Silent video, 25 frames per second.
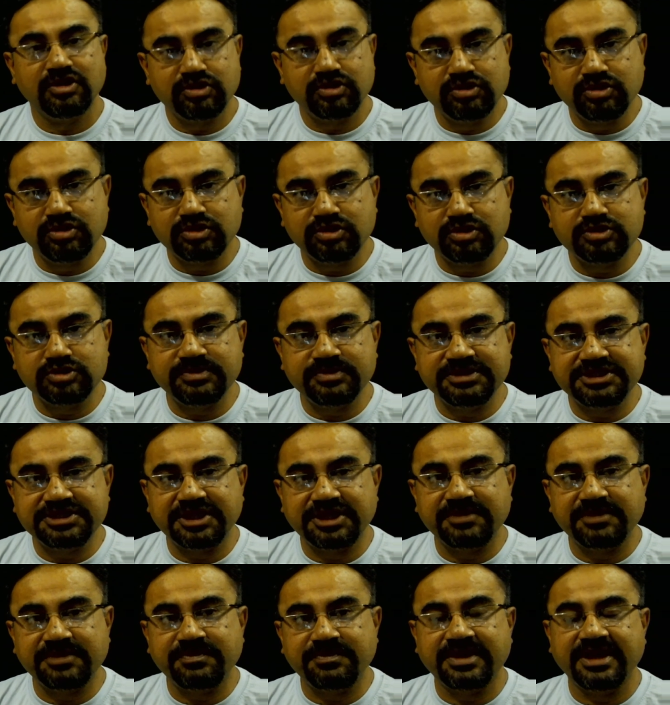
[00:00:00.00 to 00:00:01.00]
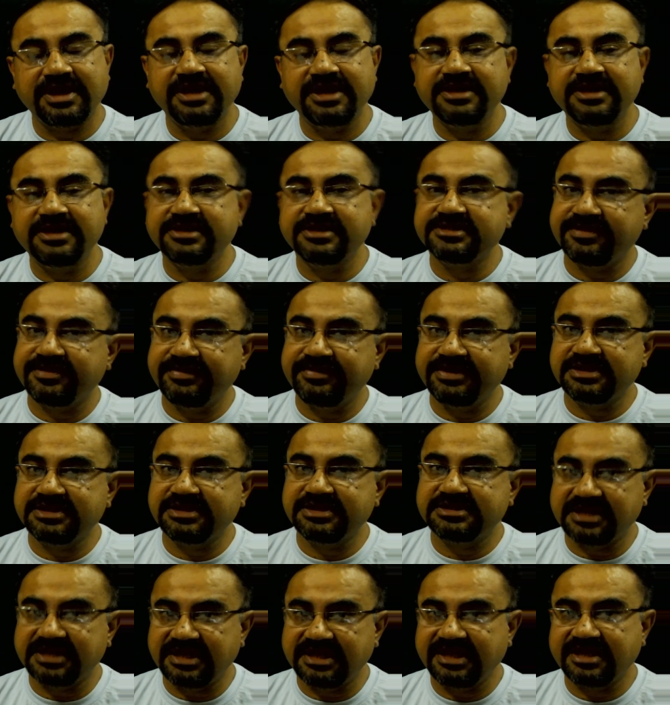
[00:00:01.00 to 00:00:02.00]
Those which are marine is having
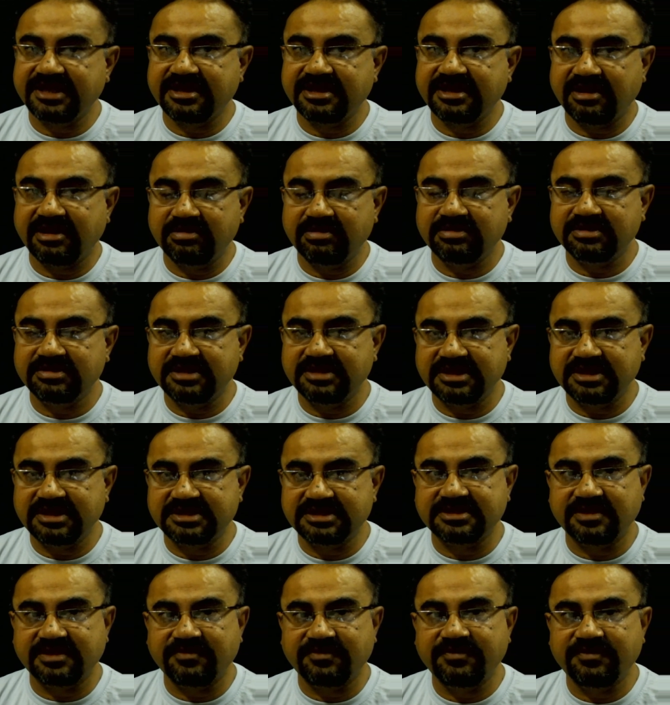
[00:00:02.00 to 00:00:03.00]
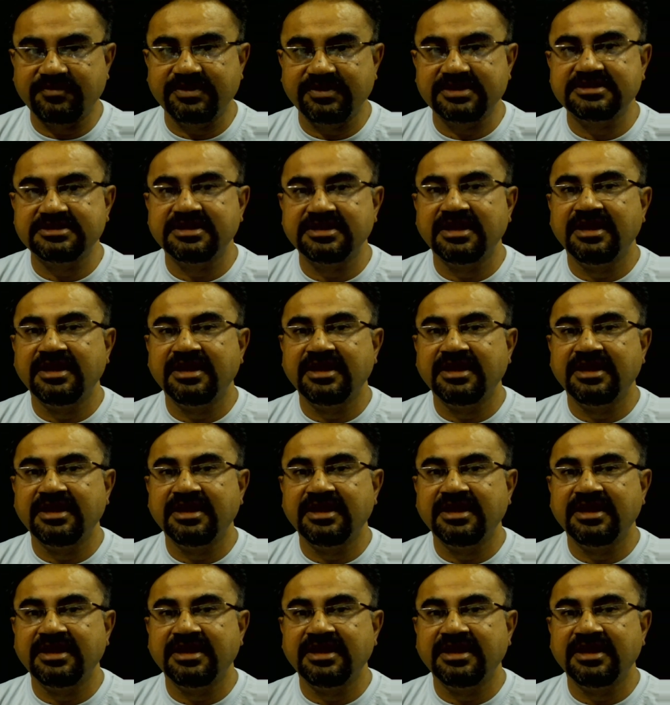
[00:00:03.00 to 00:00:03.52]
silica on their surface,